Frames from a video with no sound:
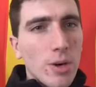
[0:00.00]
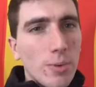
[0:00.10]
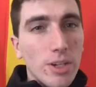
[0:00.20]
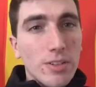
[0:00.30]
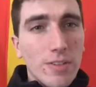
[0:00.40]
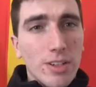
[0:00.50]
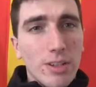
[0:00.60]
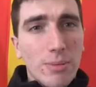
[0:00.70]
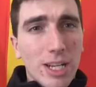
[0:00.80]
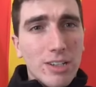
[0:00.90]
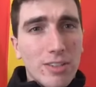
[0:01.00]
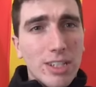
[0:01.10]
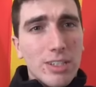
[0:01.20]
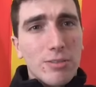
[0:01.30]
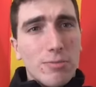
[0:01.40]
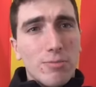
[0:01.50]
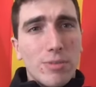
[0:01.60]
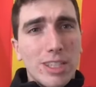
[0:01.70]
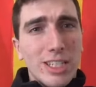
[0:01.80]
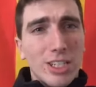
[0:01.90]
Whereas for the Patriots,
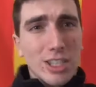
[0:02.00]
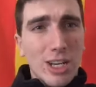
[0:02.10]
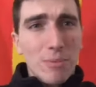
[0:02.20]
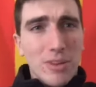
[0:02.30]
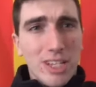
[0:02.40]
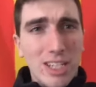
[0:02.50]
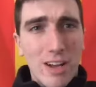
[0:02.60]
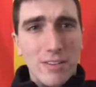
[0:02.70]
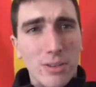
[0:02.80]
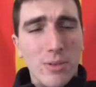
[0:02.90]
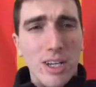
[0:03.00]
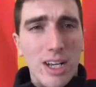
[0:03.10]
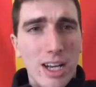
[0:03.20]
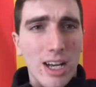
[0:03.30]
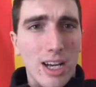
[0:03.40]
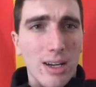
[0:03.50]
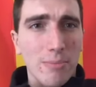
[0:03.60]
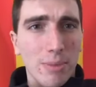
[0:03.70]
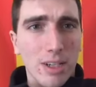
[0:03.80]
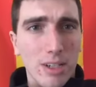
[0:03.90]
really just a couple things have to
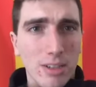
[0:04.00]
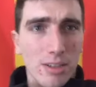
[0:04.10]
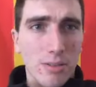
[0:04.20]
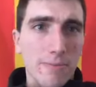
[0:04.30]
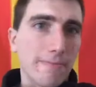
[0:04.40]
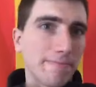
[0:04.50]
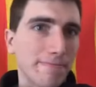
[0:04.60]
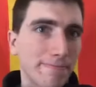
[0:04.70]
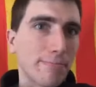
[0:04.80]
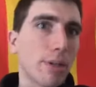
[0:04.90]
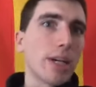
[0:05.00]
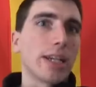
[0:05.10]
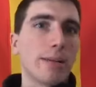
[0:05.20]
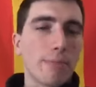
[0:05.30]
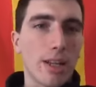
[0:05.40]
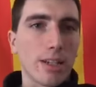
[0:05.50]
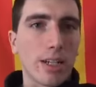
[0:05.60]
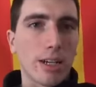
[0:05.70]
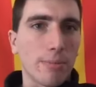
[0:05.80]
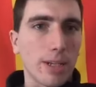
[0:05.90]
um, because Brady and
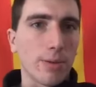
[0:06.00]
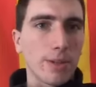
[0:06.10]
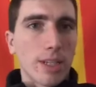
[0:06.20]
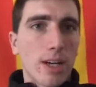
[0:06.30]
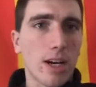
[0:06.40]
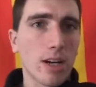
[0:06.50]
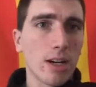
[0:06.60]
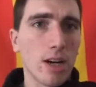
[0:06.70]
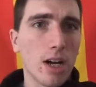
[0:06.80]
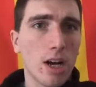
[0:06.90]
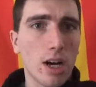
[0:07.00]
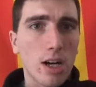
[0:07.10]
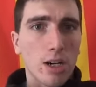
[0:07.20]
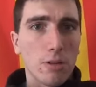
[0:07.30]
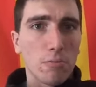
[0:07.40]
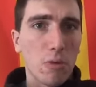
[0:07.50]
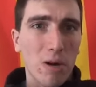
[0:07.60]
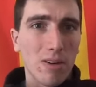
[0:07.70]
Belichick being what they are are are